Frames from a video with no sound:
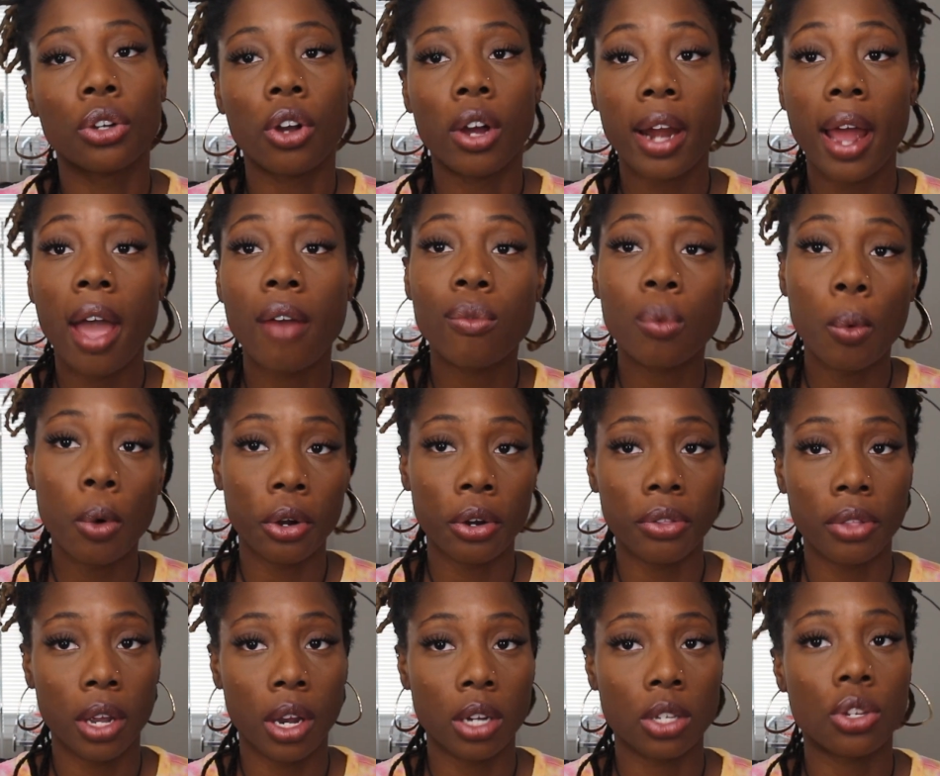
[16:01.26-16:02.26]
You're going to have
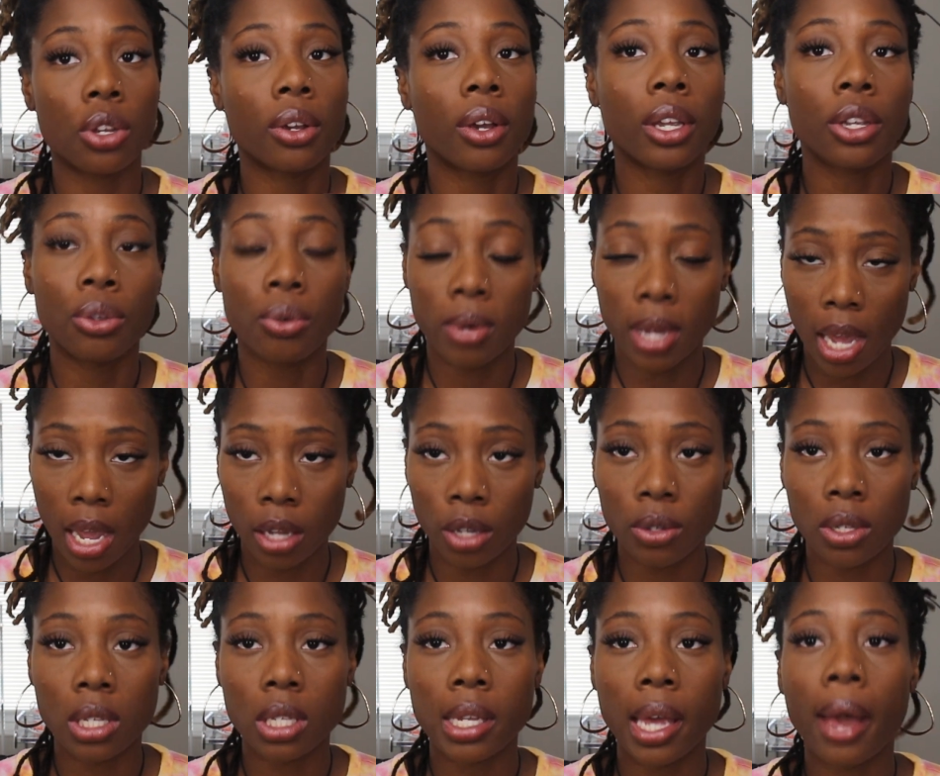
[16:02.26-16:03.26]
water there, so you can
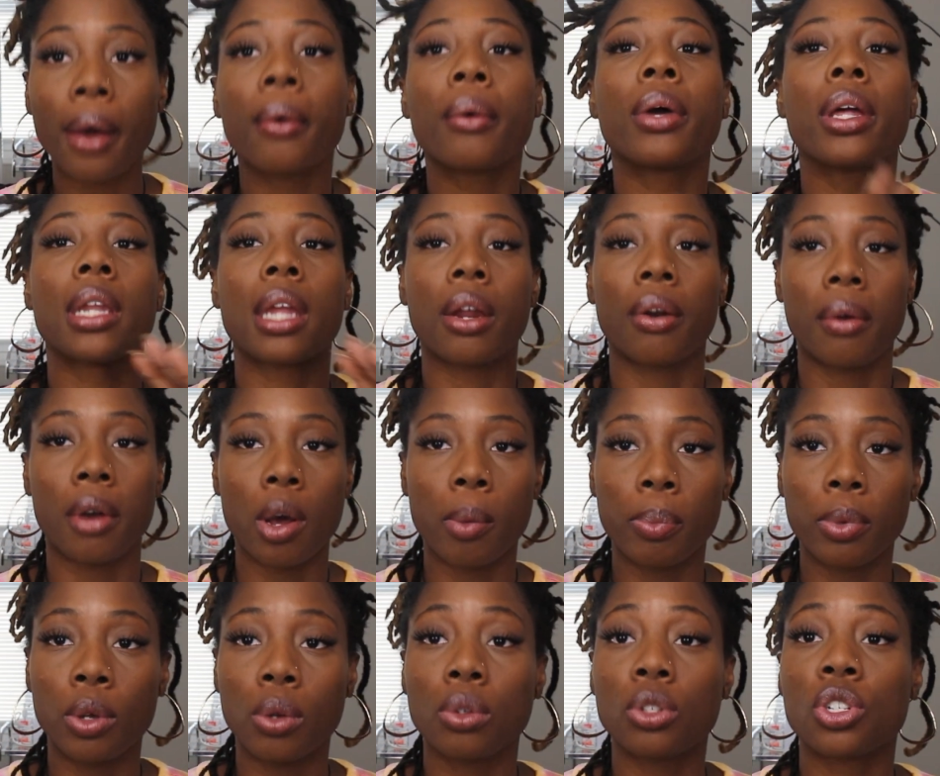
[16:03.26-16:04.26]
use a towel and that'll
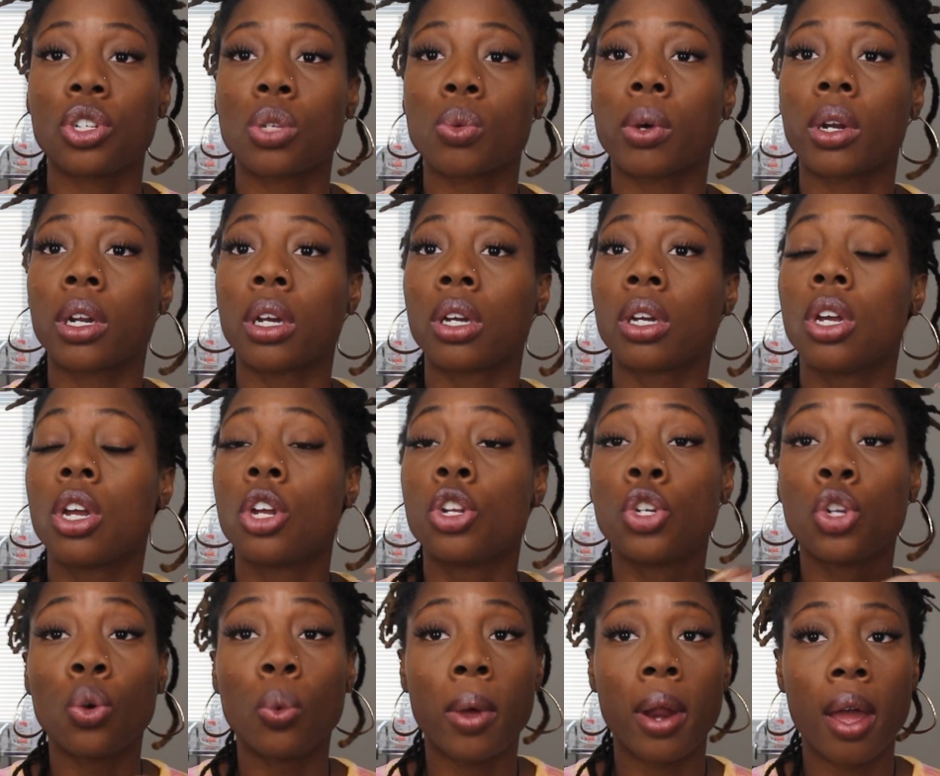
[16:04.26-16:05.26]
help you. You just want to
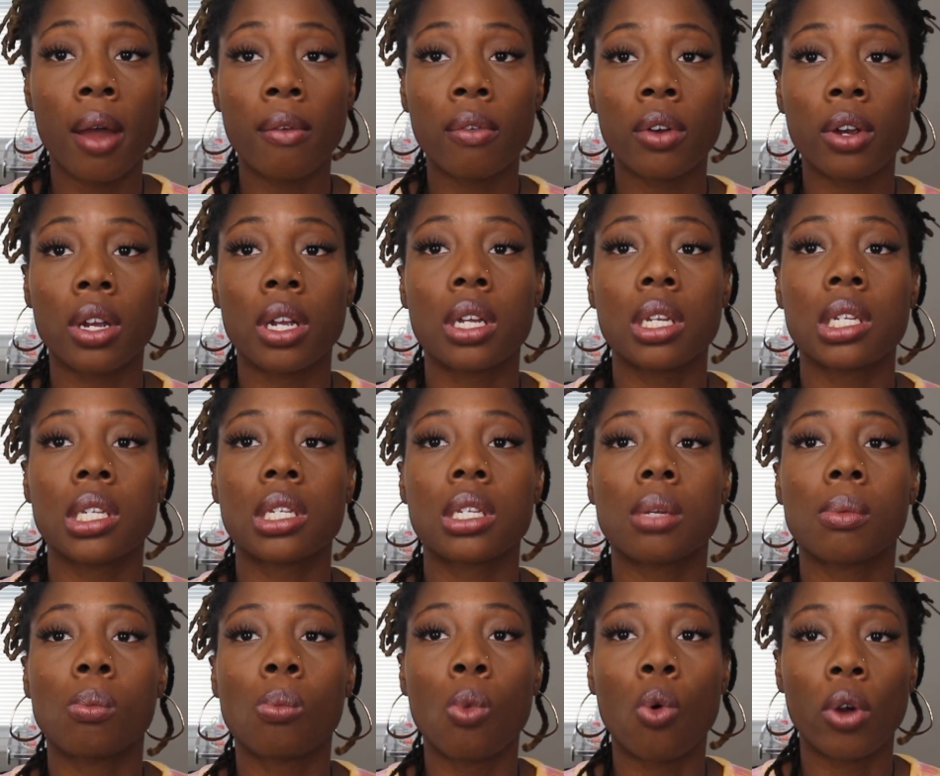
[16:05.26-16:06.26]
do whatever
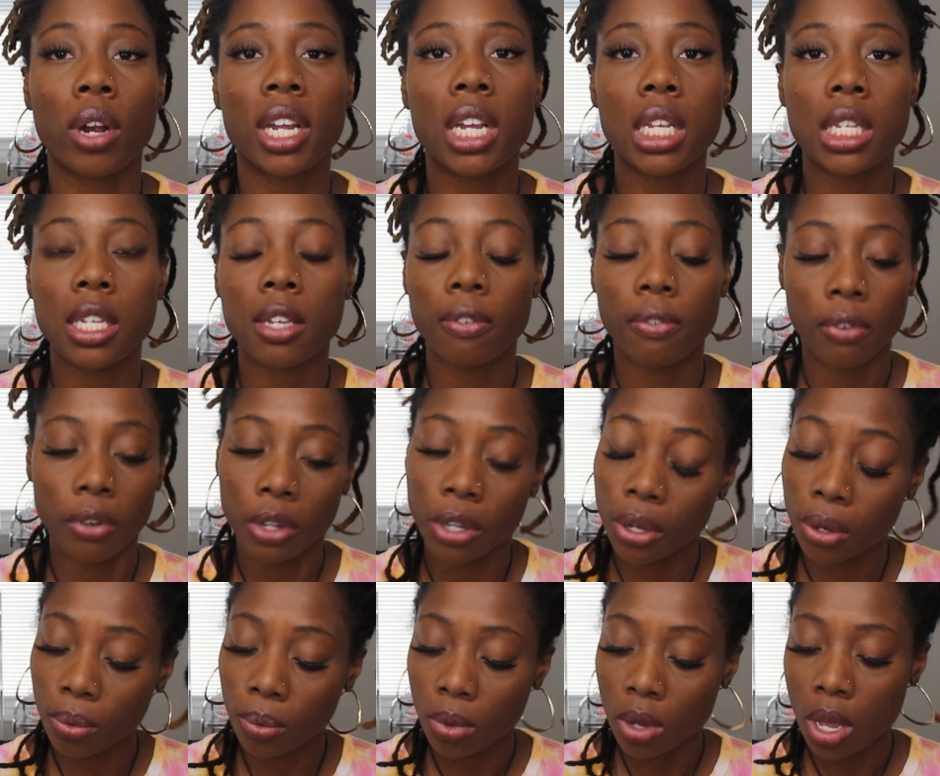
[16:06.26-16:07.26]
is more easy for
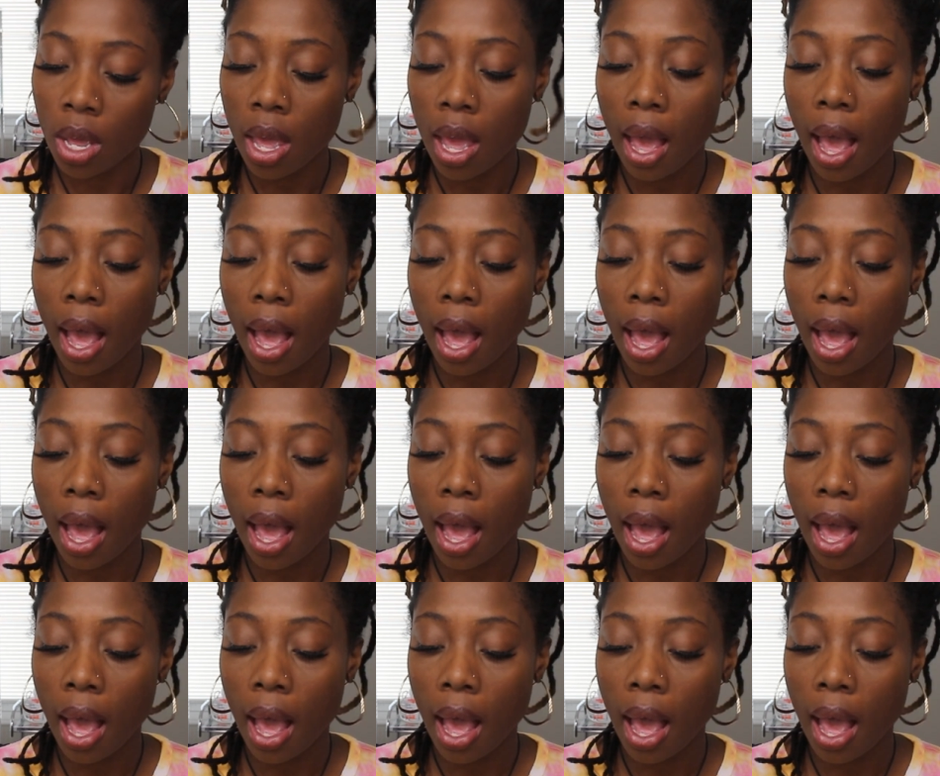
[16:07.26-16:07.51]
you.